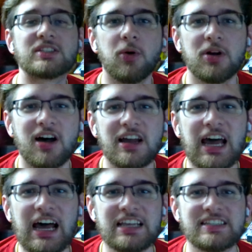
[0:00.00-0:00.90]
going on,
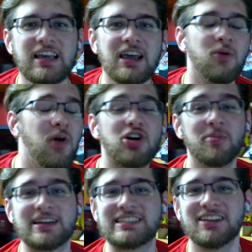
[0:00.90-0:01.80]
guys? Welcome
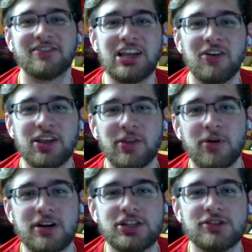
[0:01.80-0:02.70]
back to the video here on the
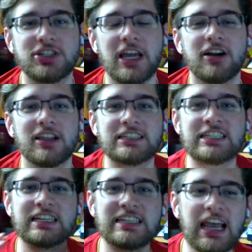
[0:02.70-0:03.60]
World of Juice channel. And
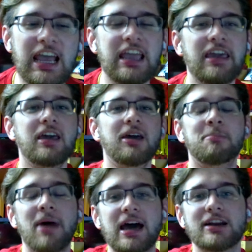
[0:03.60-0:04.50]
today,
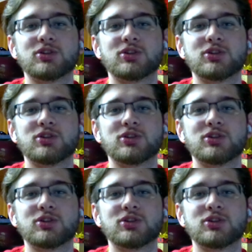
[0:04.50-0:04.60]
Madden